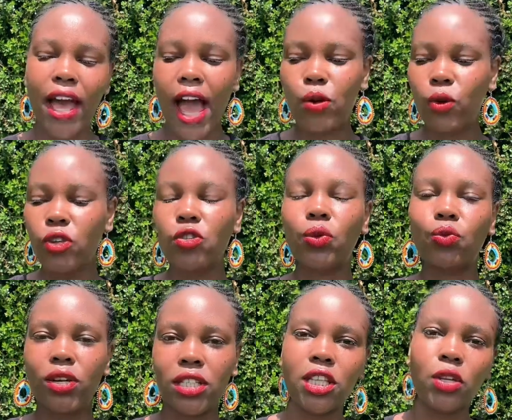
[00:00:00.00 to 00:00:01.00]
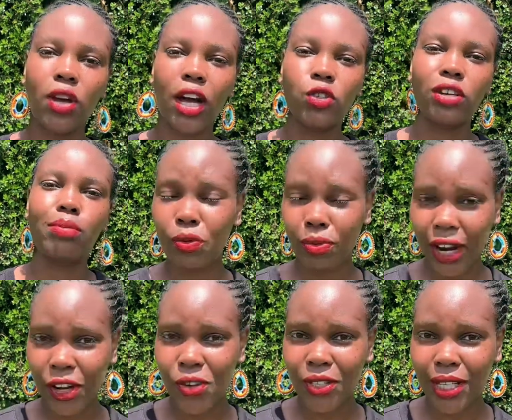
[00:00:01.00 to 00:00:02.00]
And when you're resting, you're actually
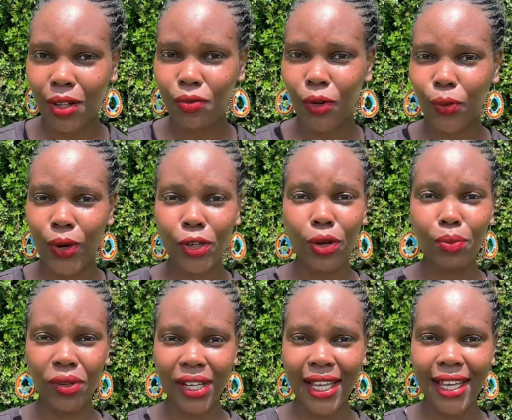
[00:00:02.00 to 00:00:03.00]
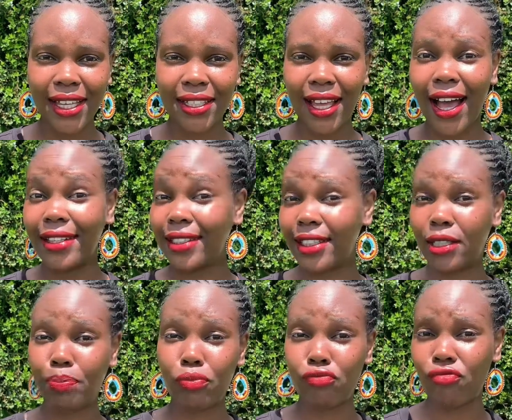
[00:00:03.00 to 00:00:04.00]
preparing yourself for when your body is at
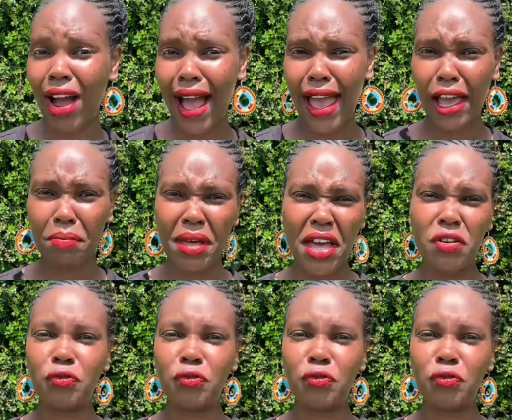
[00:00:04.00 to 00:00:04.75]
its prime,